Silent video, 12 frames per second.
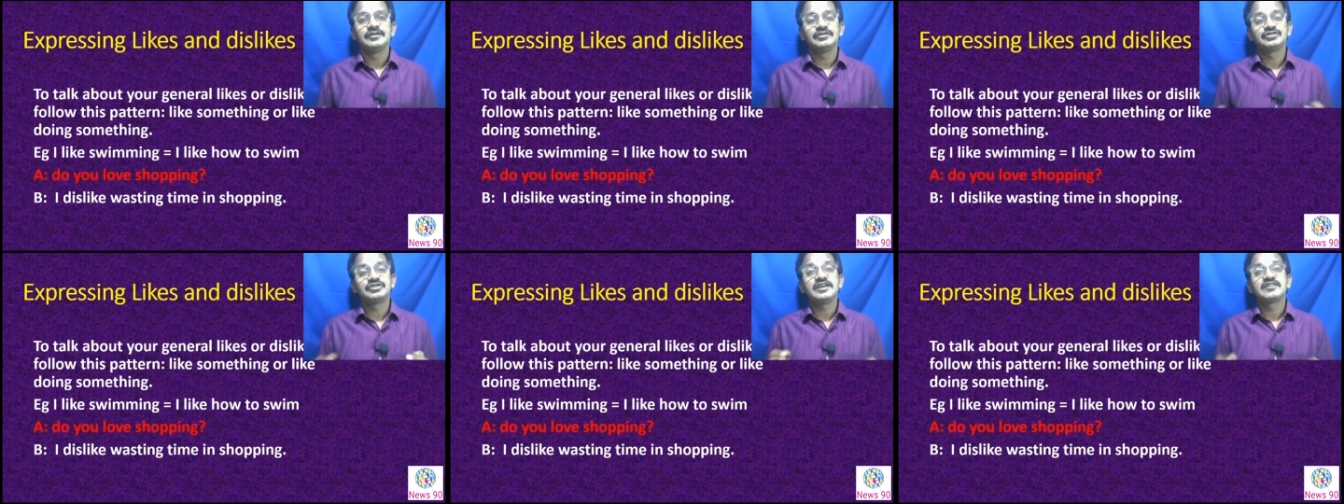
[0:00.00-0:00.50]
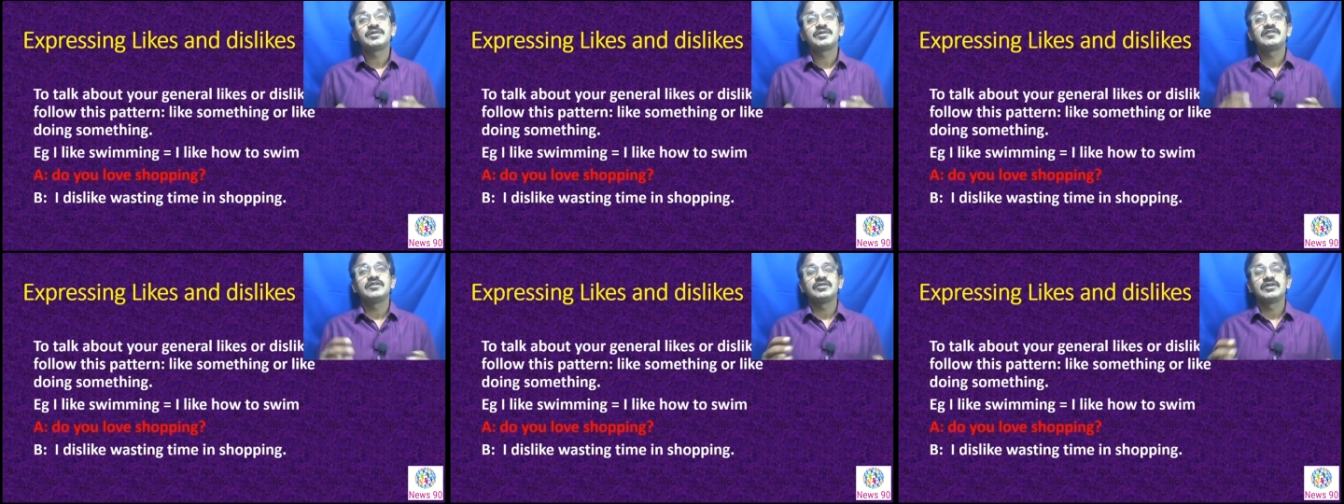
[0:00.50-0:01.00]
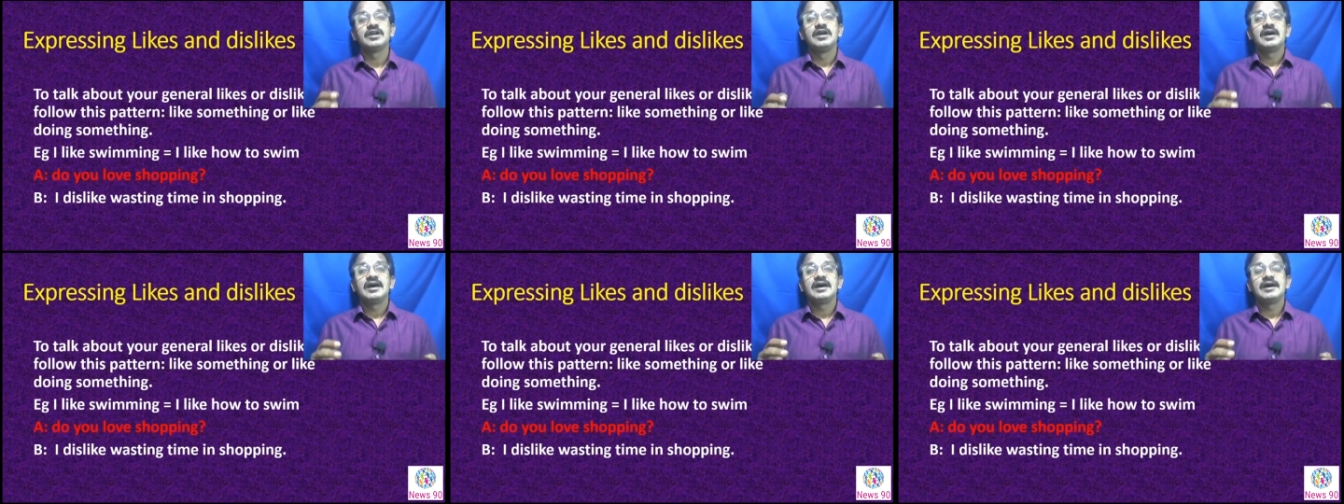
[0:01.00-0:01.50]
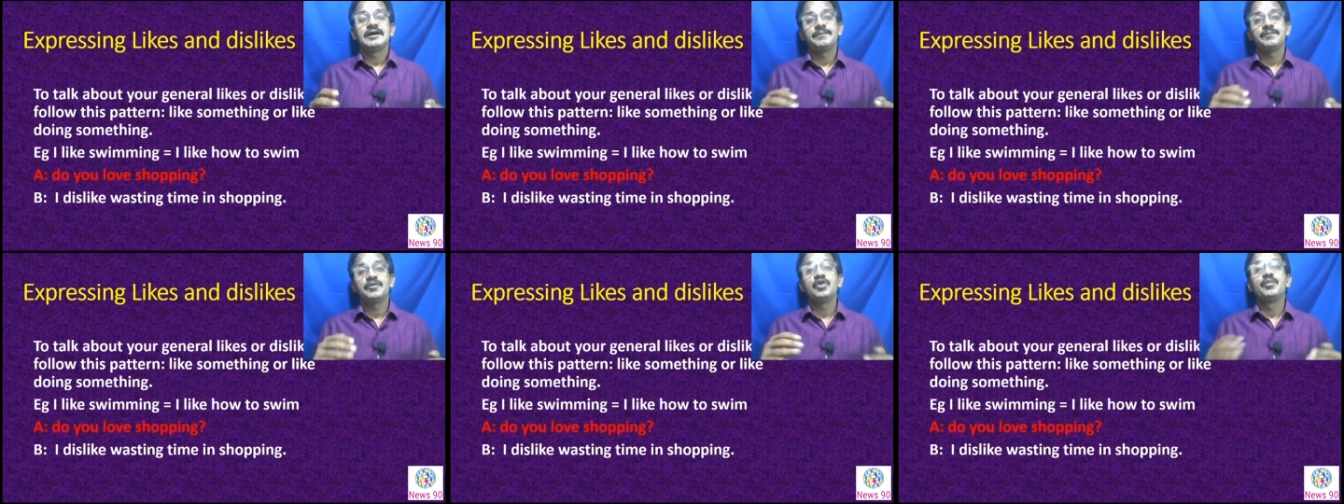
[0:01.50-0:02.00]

You should express your um,